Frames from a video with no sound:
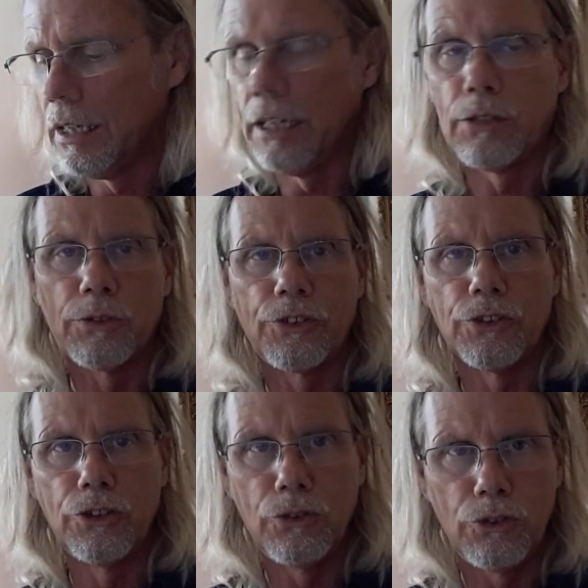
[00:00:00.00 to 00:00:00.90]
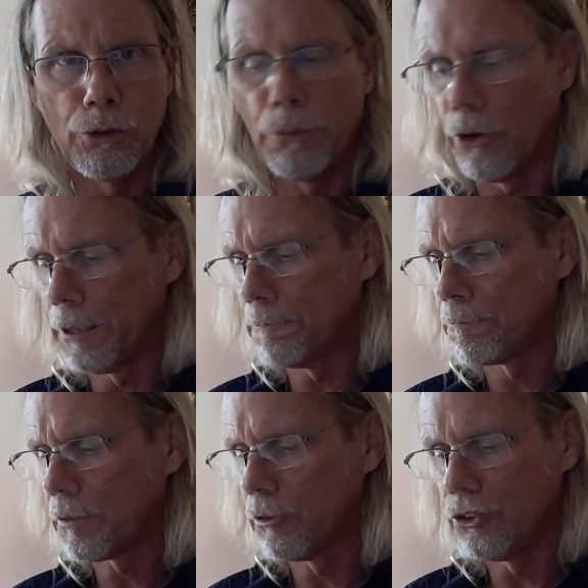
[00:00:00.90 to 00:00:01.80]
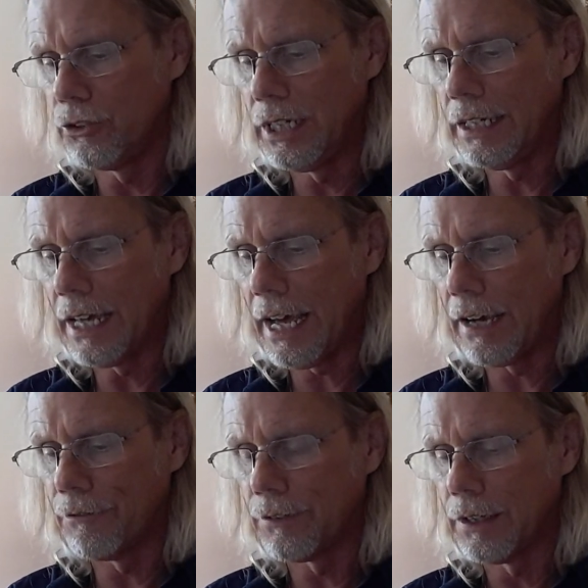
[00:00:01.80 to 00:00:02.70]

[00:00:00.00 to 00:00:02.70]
equals your new dew point, which you need to have.